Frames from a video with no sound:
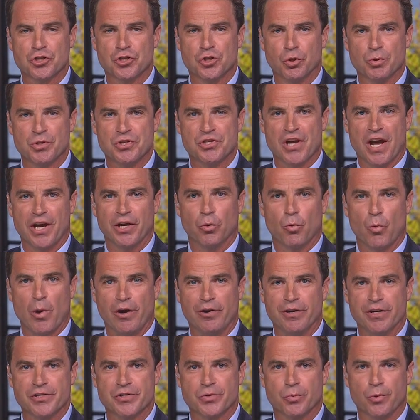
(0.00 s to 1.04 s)
Suicide
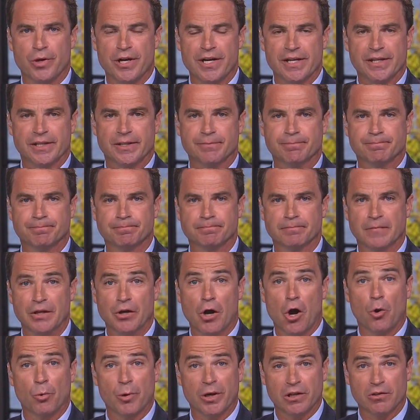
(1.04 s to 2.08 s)
Awareness Week.
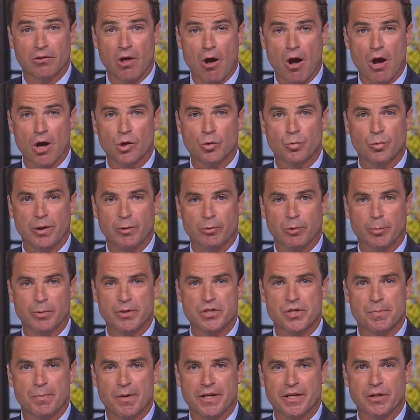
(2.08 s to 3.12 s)
And all week long, we will be
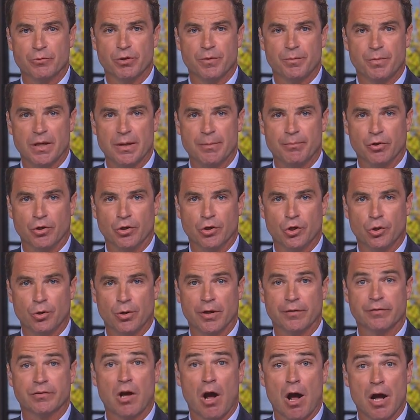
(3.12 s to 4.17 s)
speaking with people who
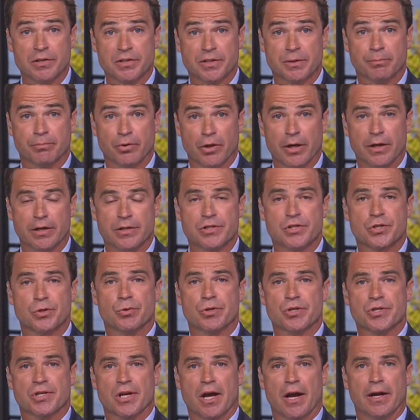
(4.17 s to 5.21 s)
have contemplated
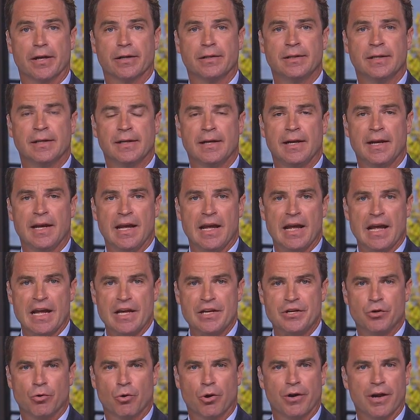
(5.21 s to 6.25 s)
suicide
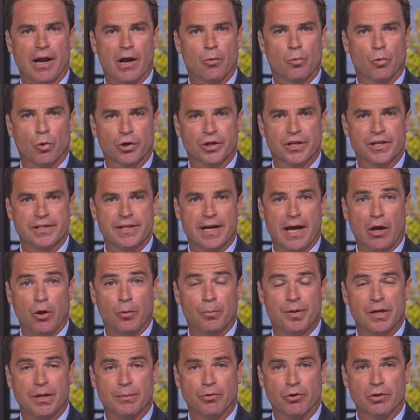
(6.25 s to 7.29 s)
and who are now working to
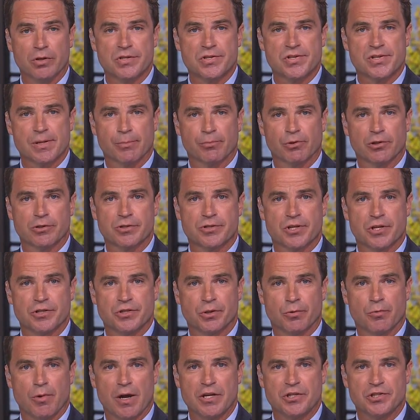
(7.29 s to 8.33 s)
help people in similar
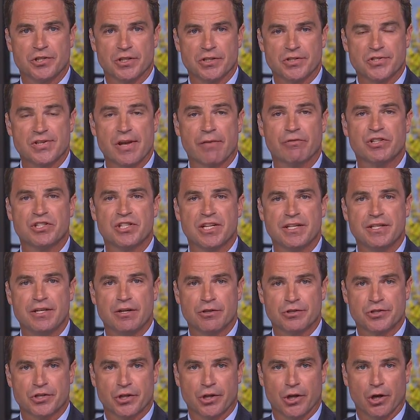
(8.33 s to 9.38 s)
situations. 17
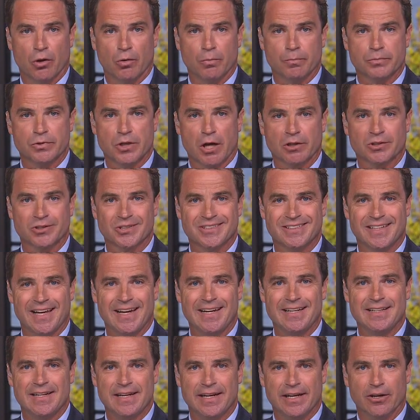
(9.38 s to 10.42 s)
years ago, Dr.
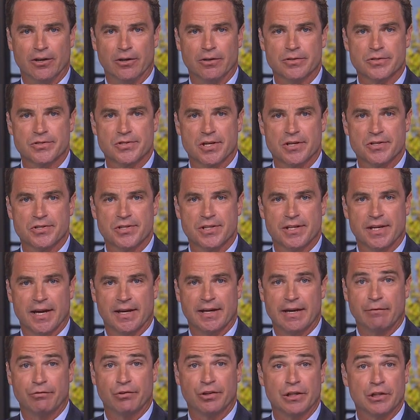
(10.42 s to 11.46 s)
Dain Heer says he
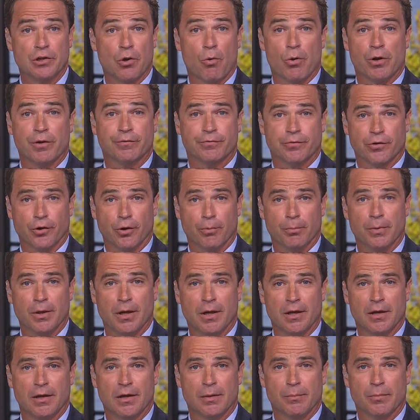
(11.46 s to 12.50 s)
had everything going for him
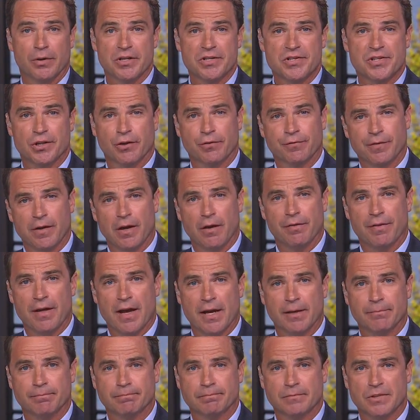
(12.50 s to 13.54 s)
but he still felt
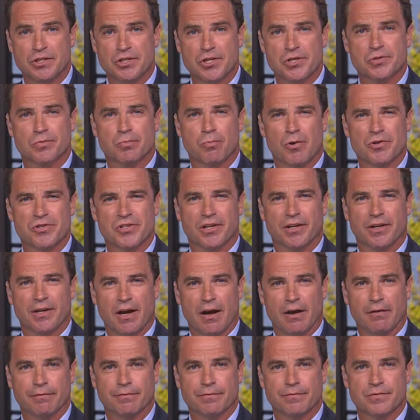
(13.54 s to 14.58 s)
that it just wasn't
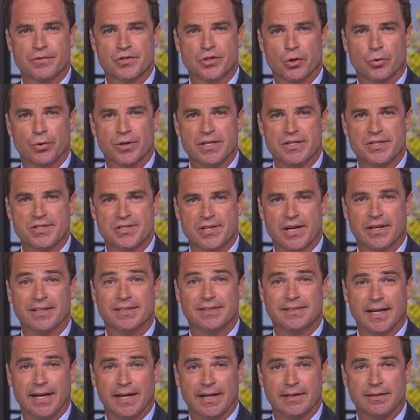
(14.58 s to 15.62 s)
enough, so he set a
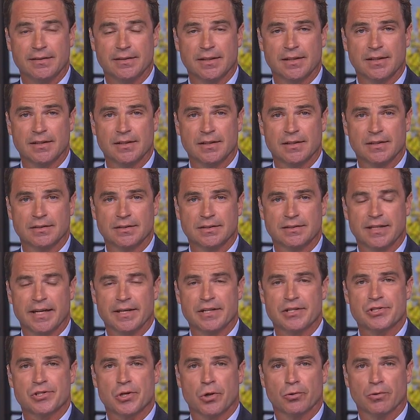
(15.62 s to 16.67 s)
date to
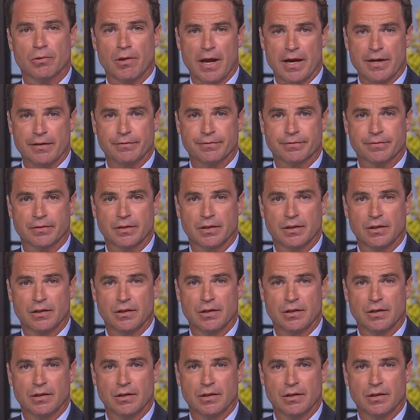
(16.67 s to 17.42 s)
take his own life.